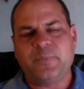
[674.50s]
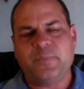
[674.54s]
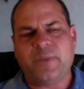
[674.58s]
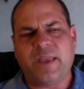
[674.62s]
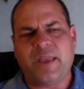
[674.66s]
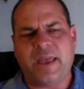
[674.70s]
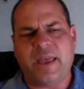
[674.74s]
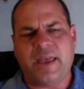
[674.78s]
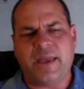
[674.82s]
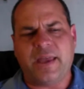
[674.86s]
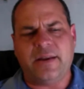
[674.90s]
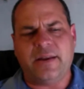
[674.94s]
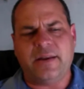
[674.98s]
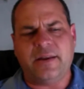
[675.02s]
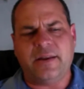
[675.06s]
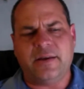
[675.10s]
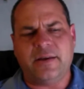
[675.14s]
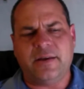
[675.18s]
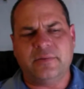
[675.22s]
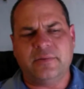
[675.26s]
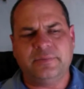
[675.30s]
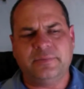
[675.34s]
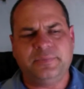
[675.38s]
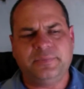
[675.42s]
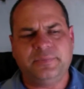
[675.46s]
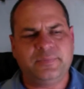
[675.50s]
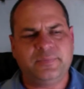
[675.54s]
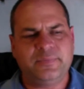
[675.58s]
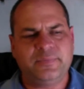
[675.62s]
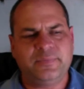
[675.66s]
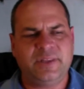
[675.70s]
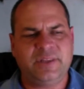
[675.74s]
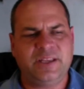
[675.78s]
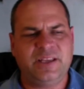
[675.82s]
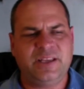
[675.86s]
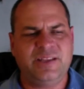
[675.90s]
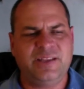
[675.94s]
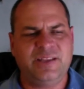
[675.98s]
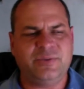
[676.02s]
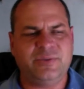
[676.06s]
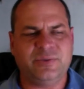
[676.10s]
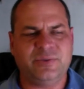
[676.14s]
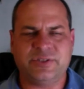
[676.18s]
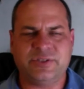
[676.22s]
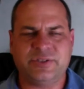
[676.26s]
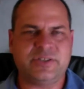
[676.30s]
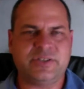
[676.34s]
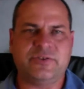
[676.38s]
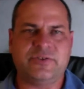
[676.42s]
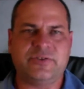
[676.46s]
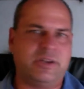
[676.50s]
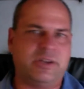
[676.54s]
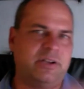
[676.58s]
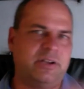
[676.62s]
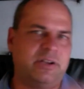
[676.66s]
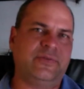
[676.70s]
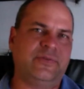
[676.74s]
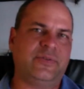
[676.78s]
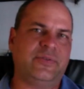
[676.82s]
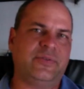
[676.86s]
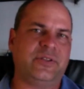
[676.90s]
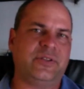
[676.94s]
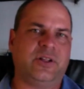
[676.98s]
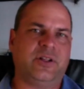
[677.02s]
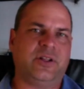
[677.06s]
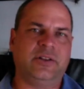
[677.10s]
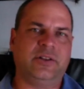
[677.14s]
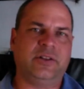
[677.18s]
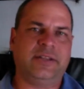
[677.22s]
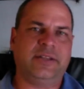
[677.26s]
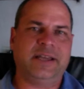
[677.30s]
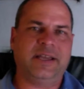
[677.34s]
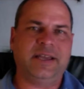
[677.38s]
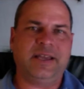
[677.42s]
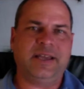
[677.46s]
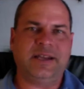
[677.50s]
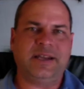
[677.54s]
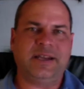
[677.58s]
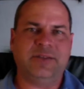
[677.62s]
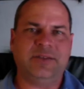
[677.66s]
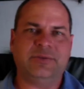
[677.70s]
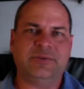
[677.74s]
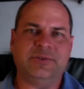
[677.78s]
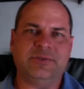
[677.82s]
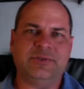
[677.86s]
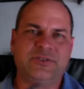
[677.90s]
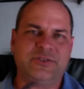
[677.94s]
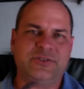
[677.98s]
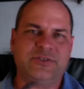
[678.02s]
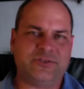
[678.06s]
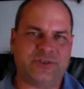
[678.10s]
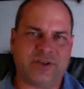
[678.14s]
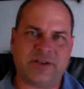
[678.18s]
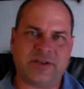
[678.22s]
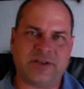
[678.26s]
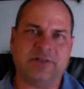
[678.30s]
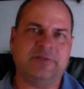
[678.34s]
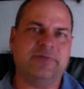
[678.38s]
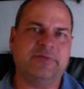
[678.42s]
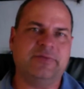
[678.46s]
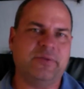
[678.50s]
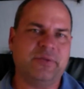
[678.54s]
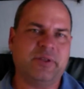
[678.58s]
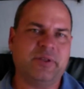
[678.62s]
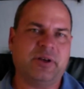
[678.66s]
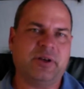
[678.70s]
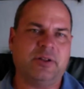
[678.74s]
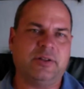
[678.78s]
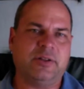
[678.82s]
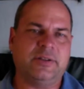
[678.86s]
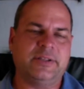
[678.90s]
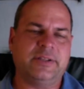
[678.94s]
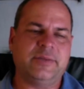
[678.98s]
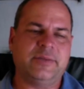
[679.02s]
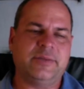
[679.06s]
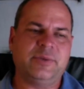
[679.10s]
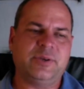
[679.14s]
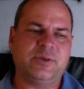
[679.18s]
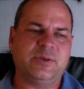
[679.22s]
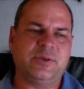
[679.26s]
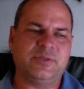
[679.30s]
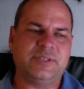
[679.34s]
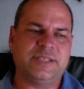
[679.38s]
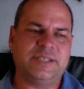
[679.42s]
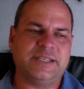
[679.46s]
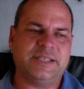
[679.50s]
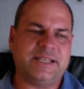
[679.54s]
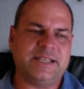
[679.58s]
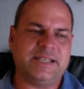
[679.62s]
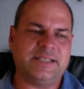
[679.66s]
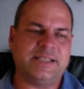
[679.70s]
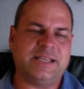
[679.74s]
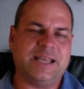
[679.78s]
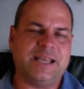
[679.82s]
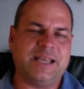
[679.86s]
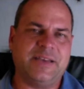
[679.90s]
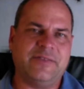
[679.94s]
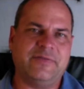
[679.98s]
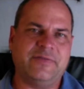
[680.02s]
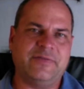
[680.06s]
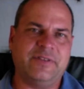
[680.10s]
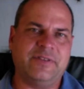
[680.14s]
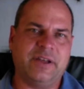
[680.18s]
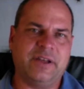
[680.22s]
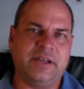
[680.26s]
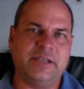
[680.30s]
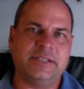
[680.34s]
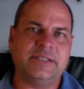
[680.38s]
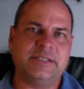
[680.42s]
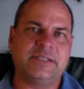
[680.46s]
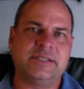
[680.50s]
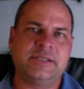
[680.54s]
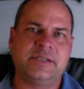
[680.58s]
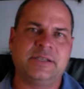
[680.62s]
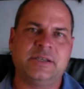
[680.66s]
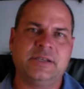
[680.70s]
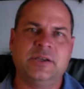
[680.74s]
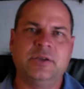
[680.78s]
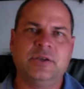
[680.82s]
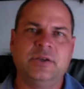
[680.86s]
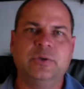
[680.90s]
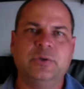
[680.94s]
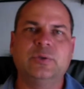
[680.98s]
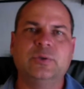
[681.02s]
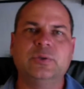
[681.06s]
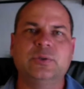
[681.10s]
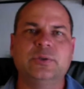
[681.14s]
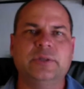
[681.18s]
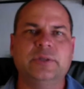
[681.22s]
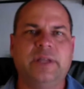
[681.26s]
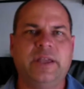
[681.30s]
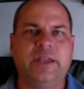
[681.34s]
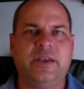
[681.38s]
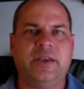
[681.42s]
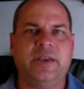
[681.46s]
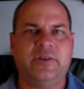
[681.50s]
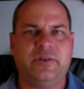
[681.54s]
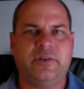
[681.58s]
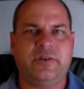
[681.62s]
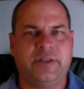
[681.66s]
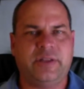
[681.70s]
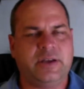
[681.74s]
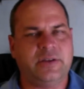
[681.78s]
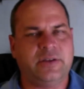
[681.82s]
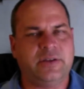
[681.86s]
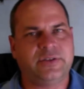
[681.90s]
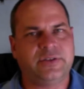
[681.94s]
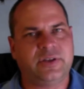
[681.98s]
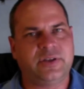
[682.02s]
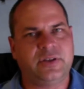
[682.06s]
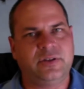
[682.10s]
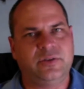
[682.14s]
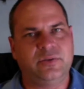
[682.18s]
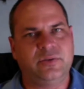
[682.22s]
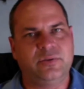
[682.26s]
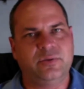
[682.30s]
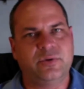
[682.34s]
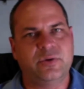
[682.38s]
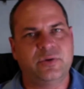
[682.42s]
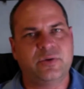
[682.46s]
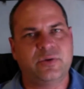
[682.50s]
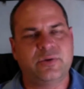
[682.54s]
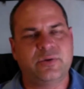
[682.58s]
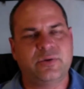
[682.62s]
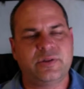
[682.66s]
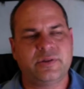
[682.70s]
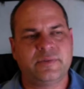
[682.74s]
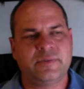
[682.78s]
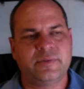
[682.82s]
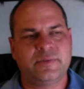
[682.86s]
and it will just run for the whole day, and it will struggle for the whole day because it doesn't have nice cool air on the outside to work with.